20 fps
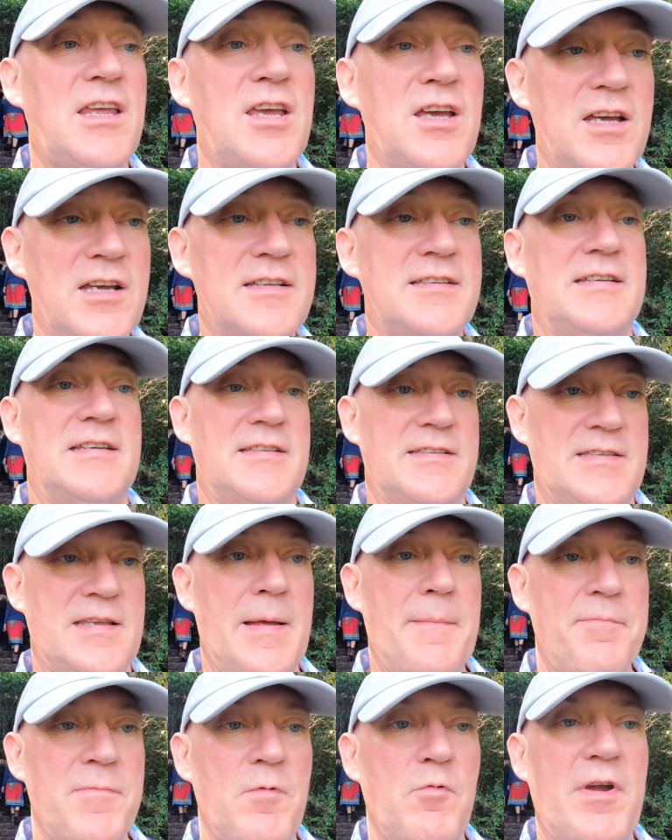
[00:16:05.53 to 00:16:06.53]
Curtis
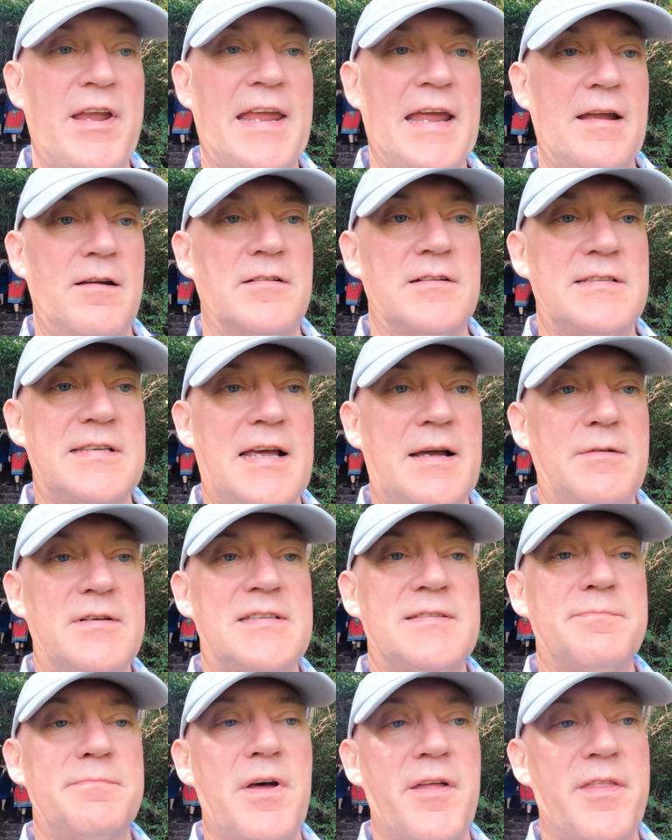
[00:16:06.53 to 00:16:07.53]
recounts how
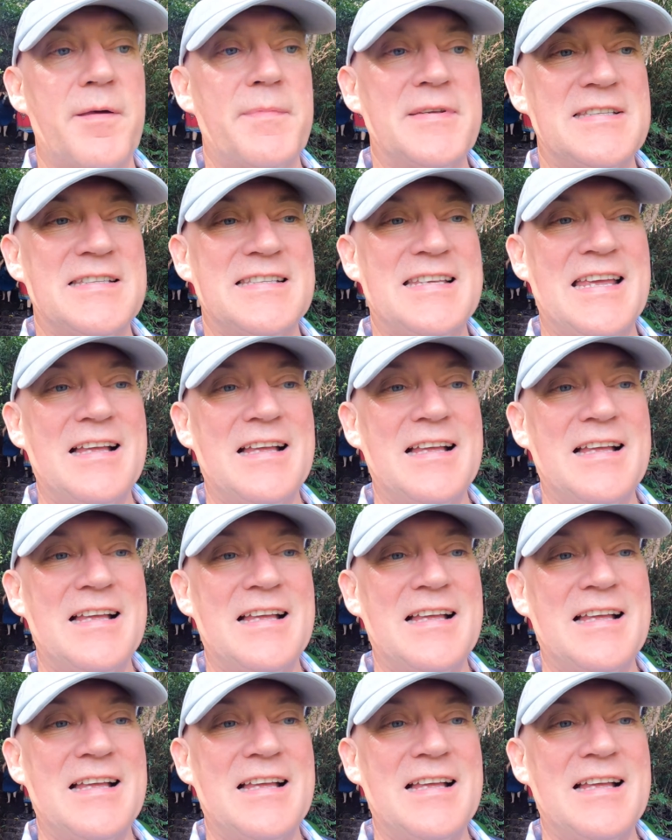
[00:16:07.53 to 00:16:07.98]
his mother, Mrs.